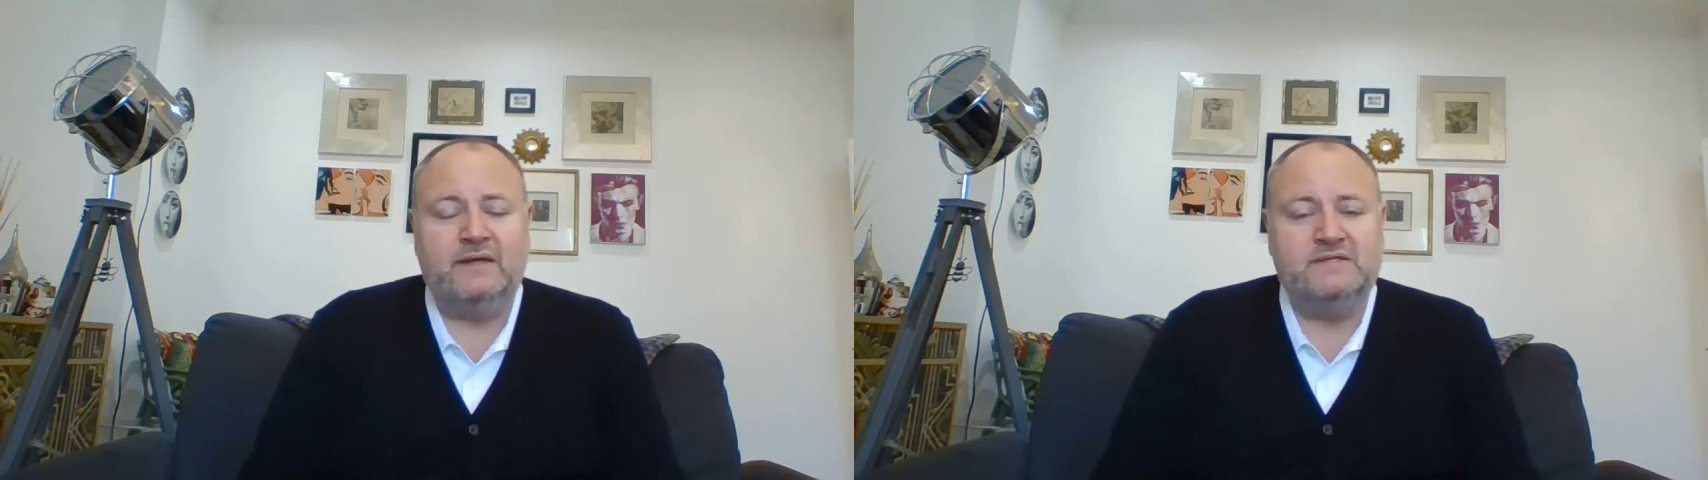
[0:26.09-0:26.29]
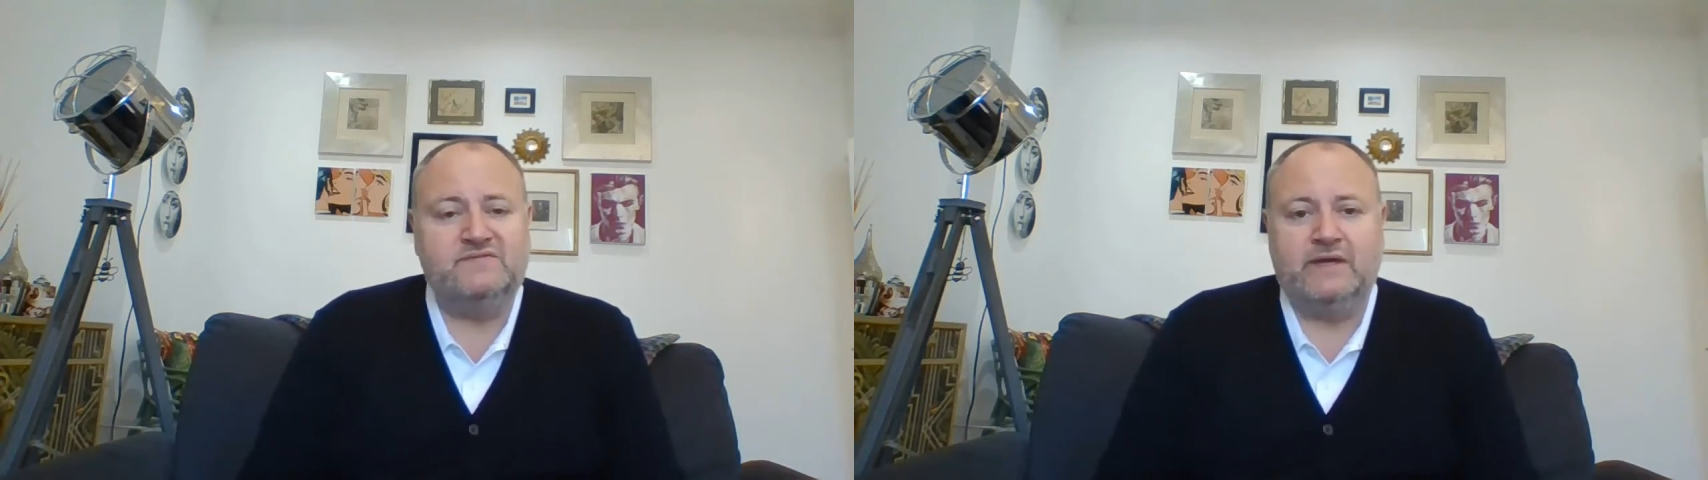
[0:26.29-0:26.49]

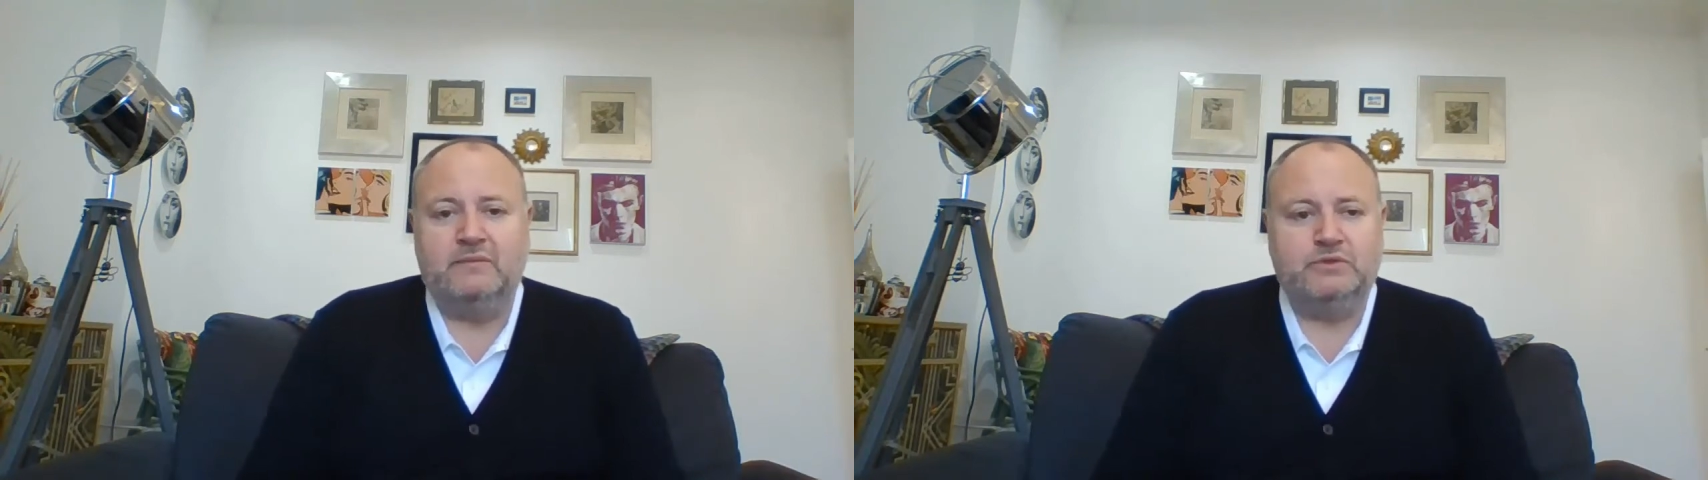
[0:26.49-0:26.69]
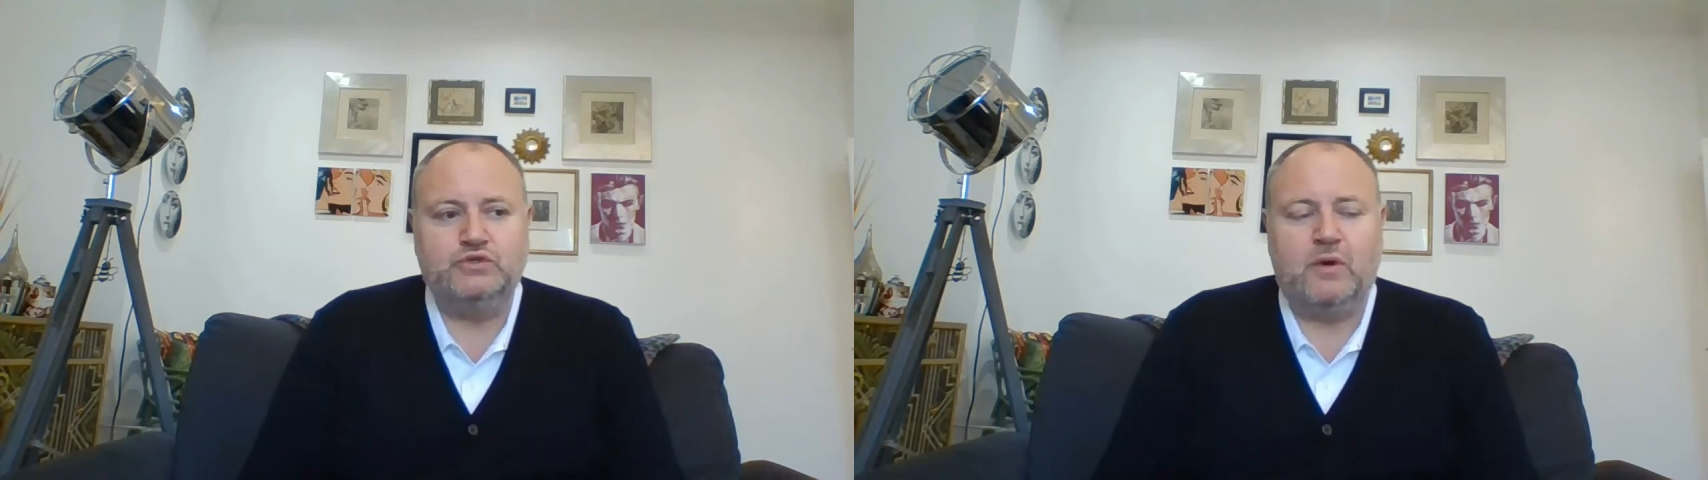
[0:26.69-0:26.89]
is
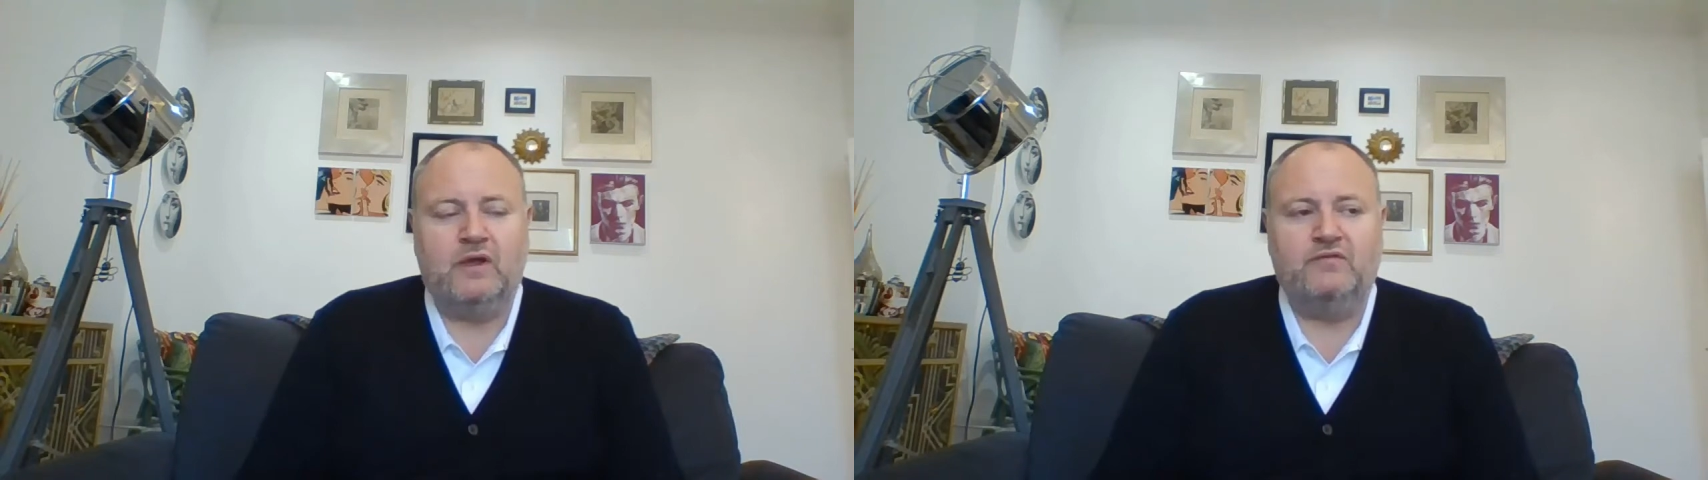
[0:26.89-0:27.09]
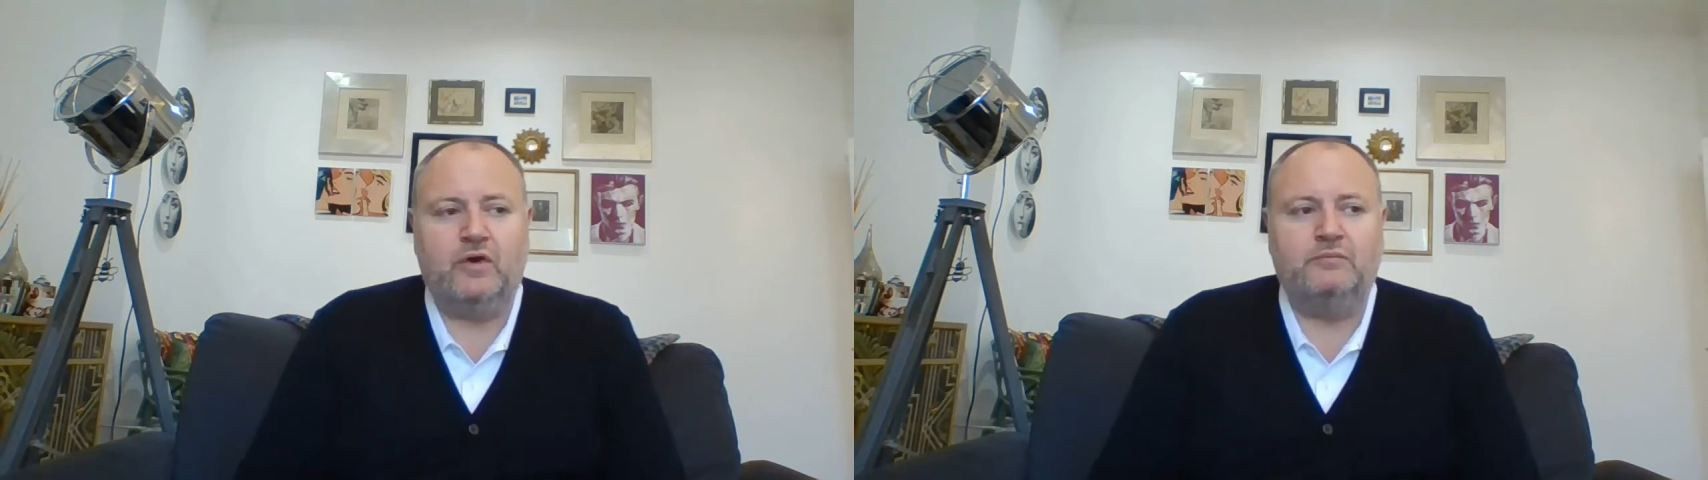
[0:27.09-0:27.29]
available to
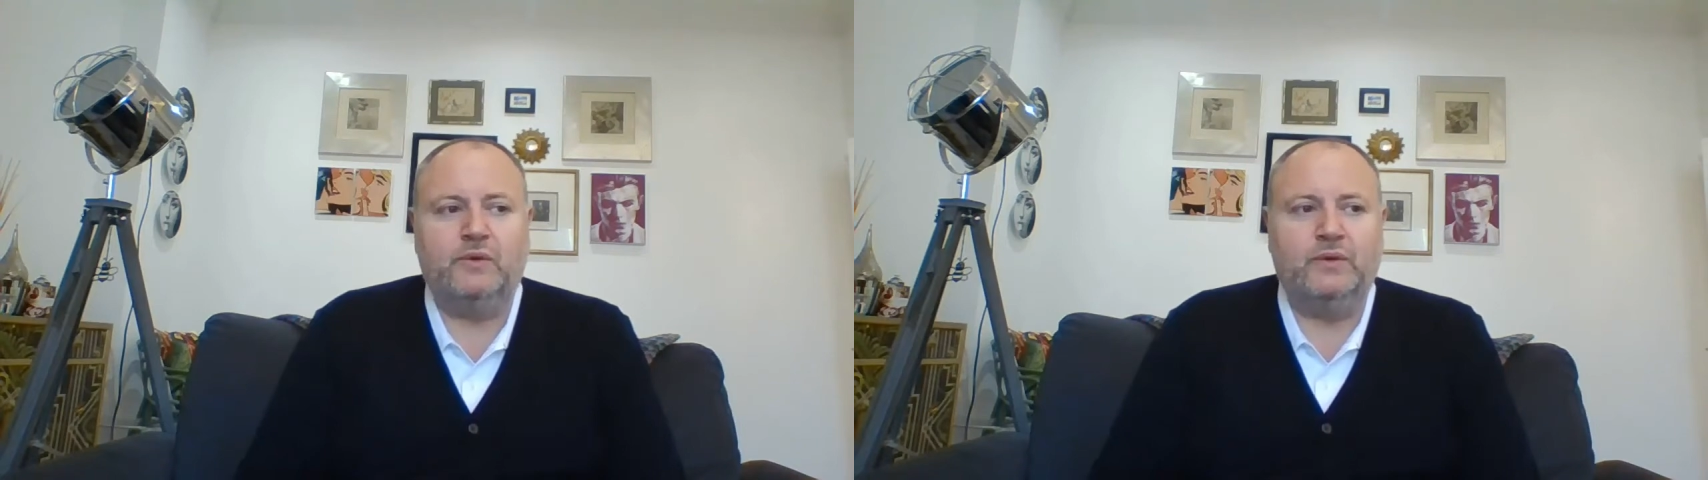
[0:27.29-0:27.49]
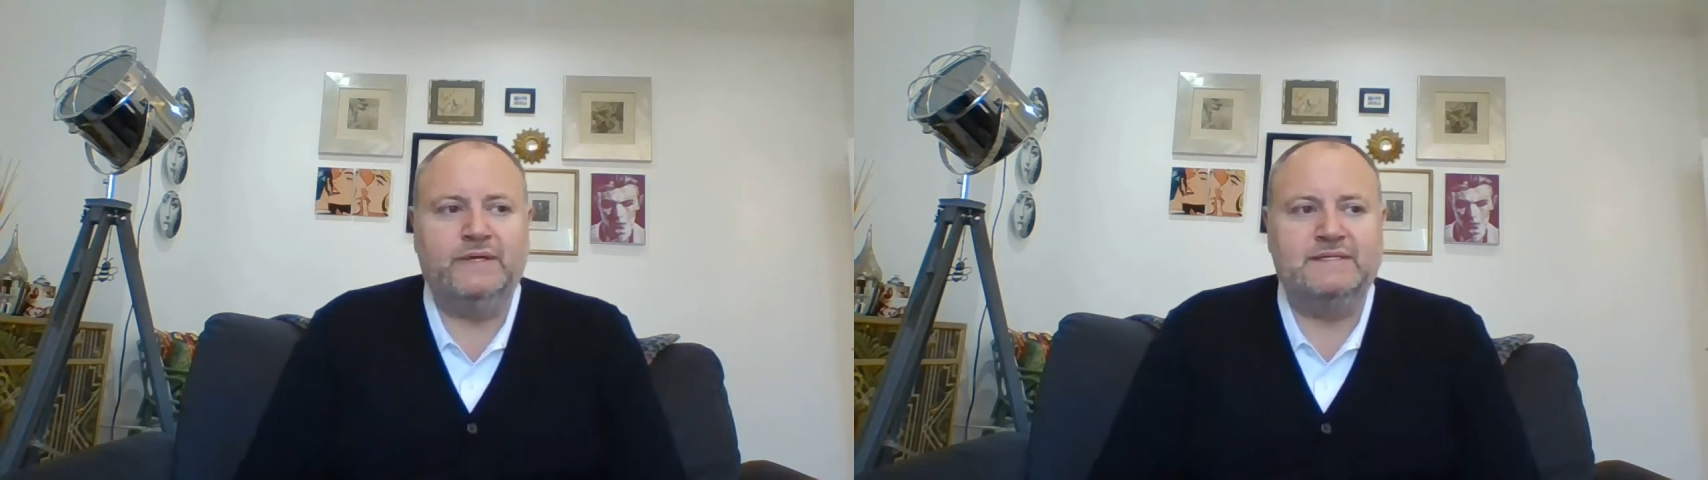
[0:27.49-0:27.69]
all of our
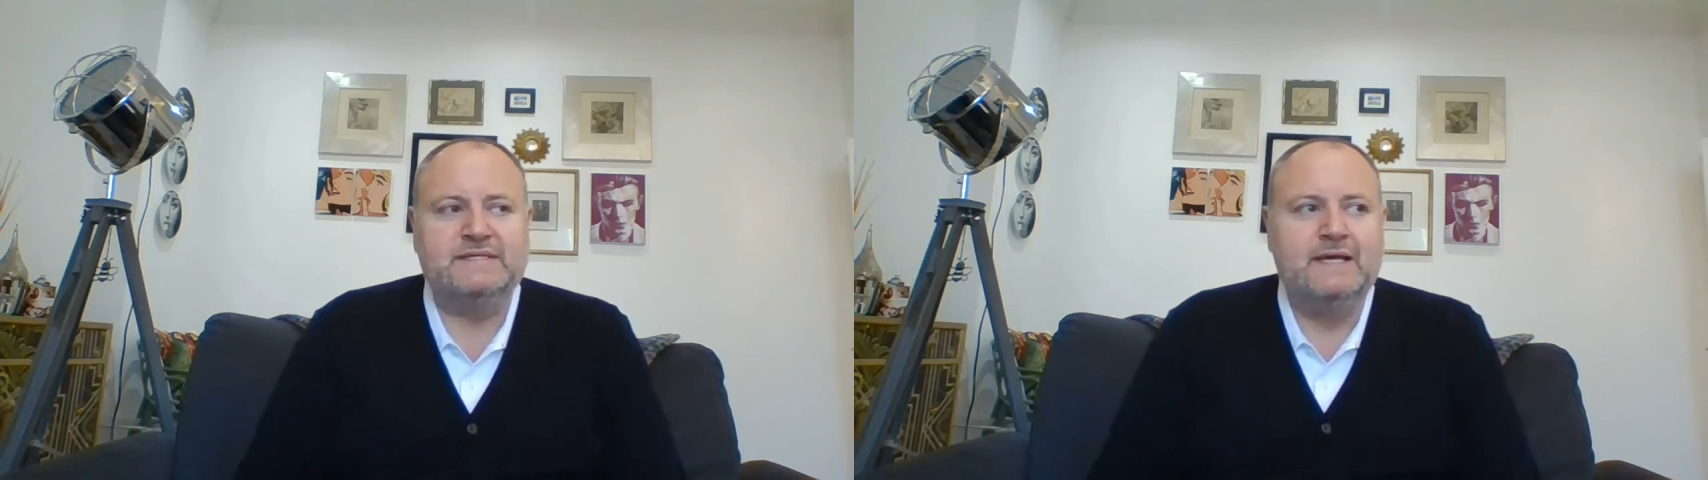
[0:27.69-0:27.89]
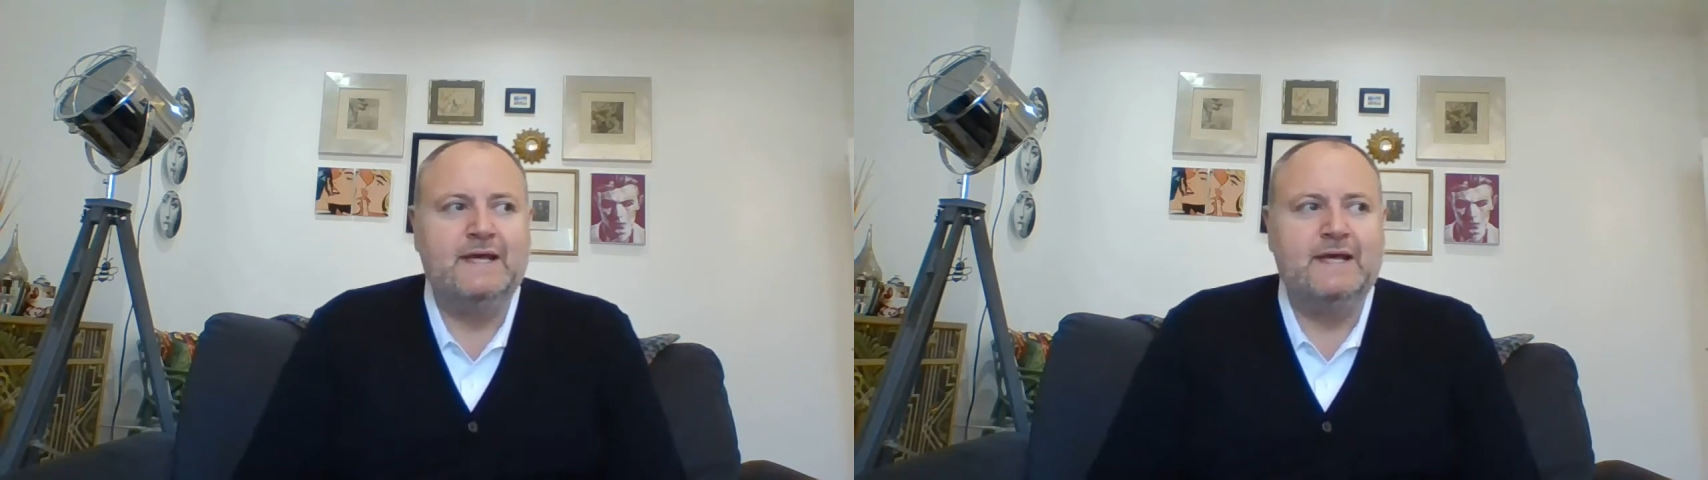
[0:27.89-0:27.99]
employees,